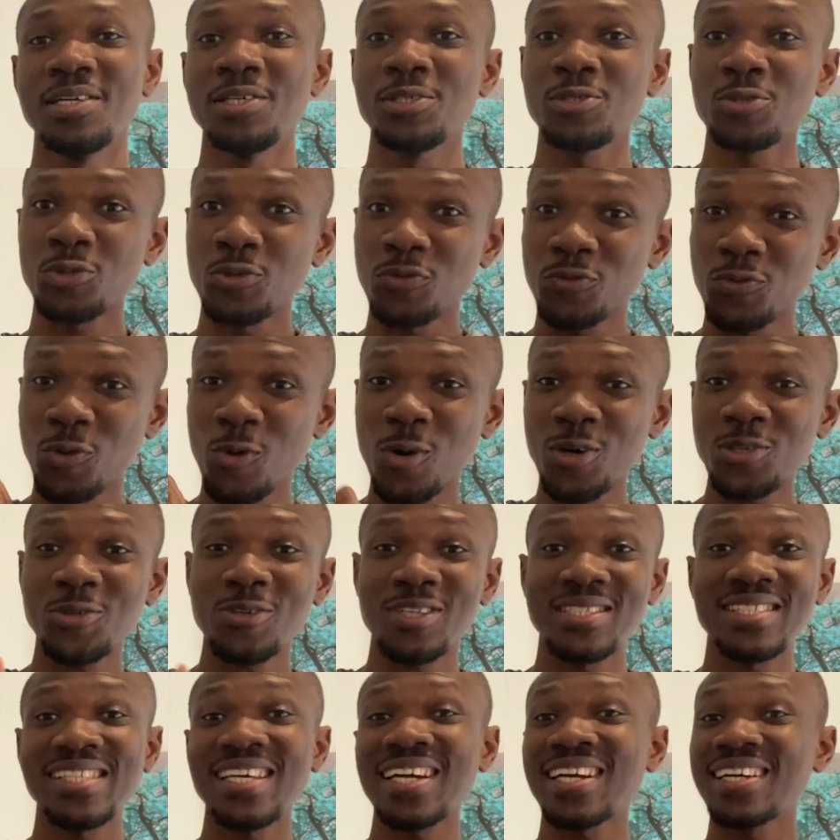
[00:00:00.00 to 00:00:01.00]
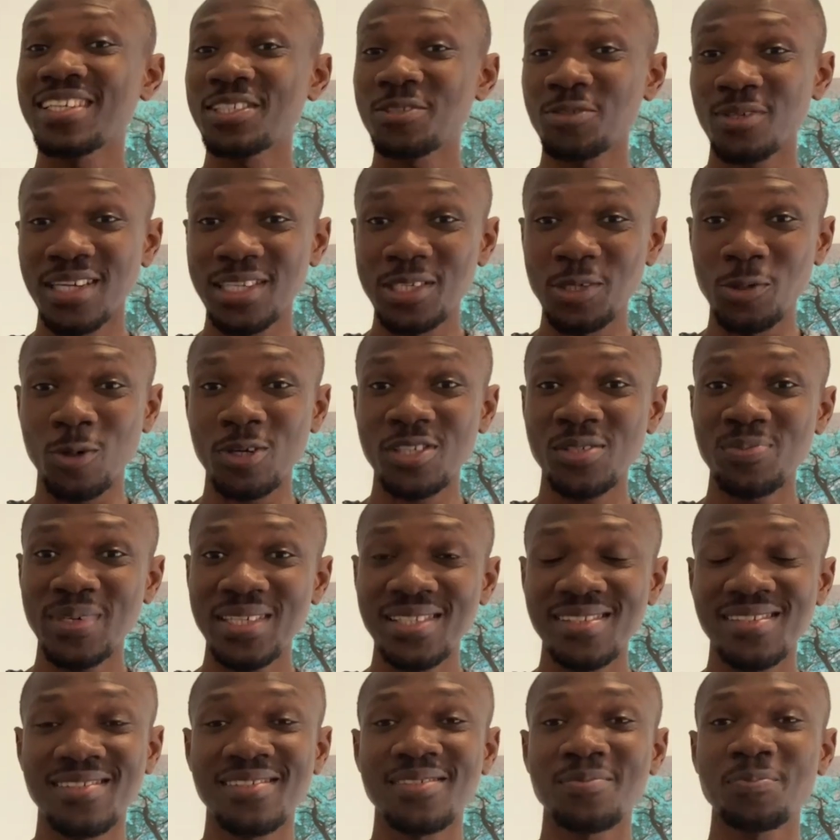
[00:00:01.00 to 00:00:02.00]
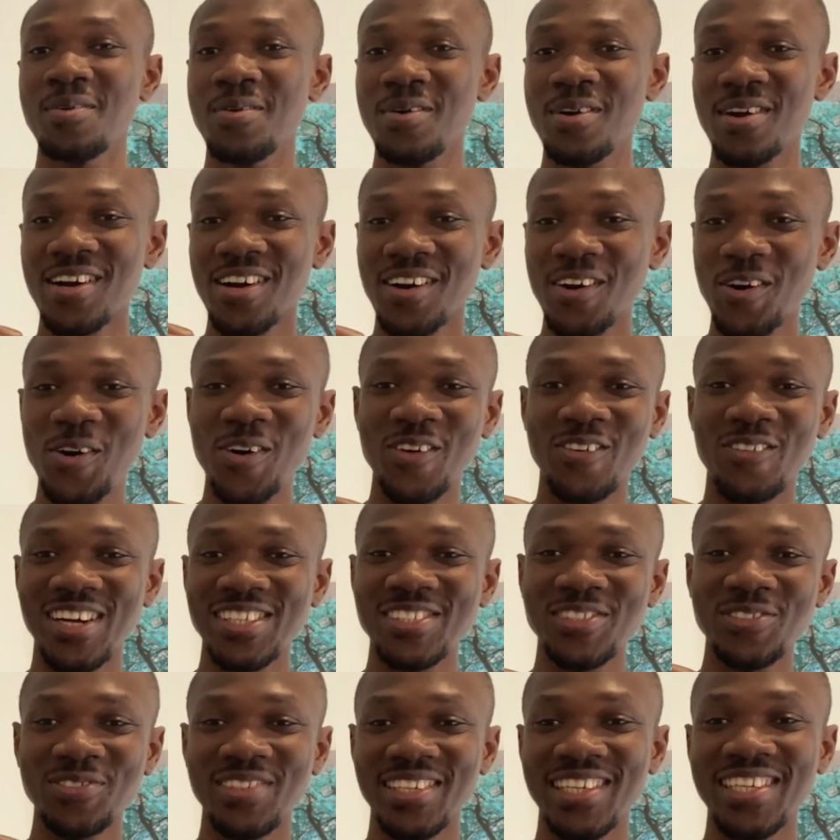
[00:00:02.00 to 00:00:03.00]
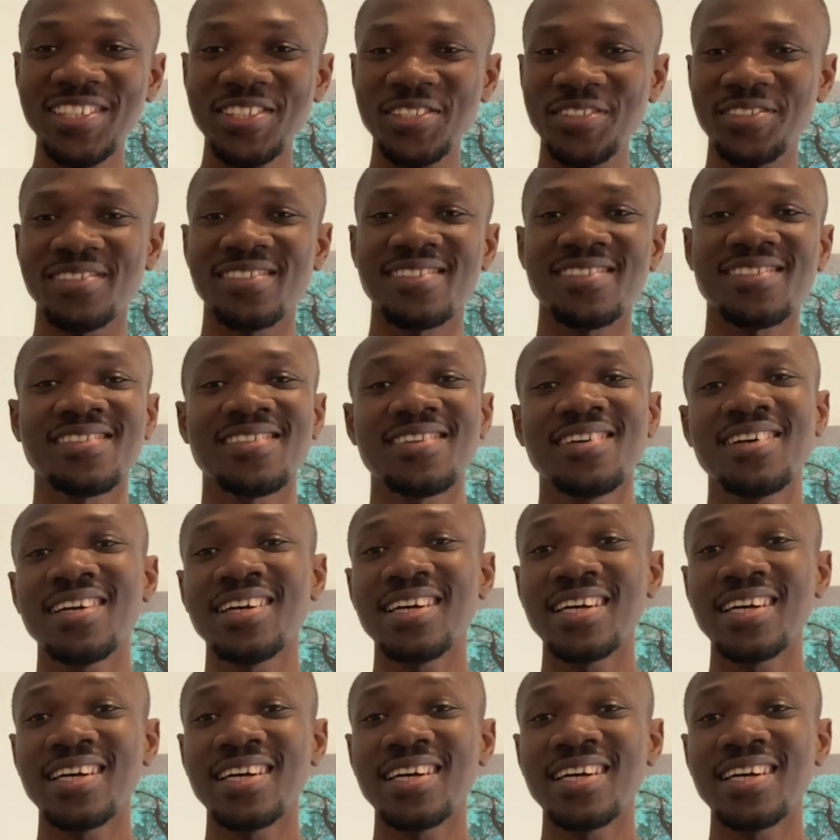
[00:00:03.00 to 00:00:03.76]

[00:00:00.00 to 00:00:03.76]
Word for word: So you've got your Tech Nation endorsements. Congratulations.